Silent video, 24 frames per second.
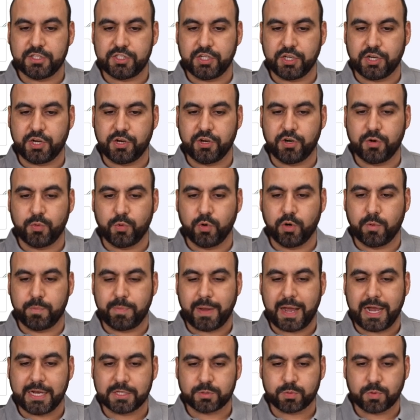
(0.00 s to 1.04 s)
Secure root
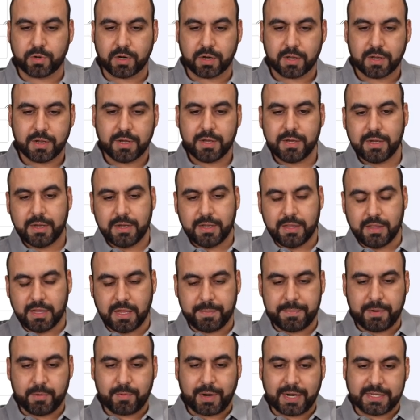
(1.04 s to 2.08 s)
password,
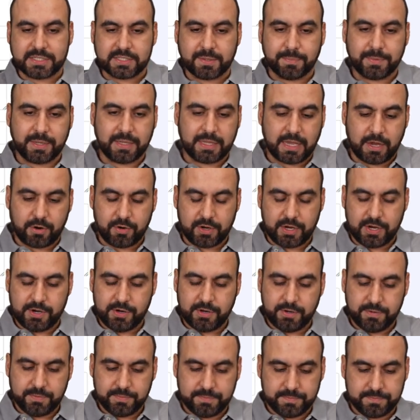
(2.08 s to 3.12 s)
let me write something down
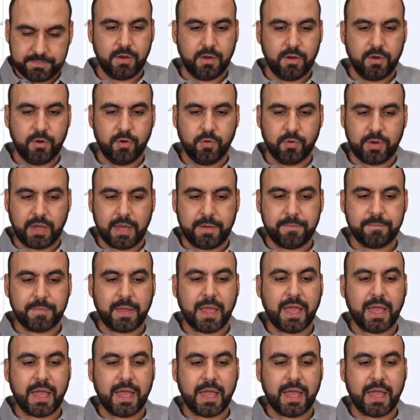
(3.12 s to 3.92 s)
here, okay?